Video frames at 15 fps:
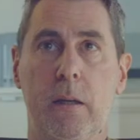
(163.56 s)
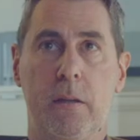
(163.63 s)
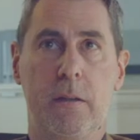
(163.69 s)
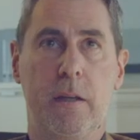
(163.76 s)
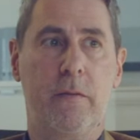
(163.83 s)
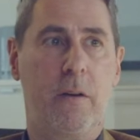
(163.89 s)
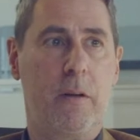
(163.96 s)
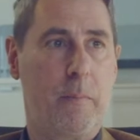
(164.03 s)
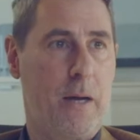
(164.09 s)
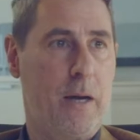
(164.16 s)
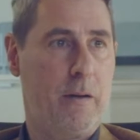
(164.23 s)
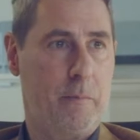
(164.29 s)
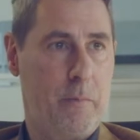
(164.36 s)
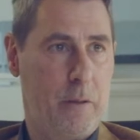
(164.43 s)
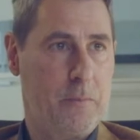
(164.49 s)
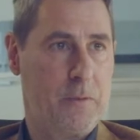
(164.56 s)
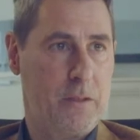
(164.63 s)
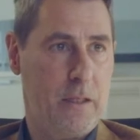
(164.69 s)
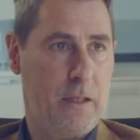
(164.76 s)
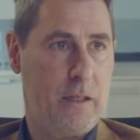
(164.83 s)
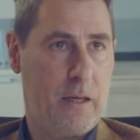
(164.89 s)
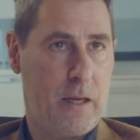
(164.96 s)
is definitely part of Melbourne's
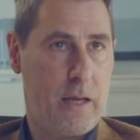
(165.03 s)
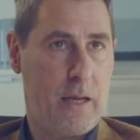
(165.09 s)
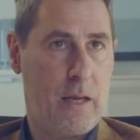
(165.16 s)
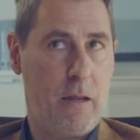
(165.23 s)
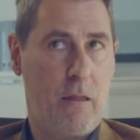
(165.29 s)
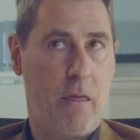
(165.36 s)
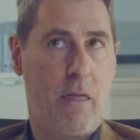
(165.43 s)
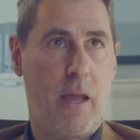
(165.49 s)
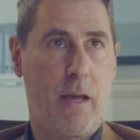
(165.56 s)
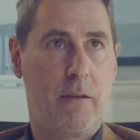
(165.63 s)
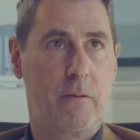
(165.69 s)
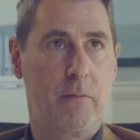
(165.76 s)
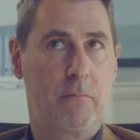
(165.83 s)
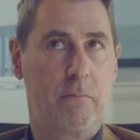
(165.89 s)
DNA that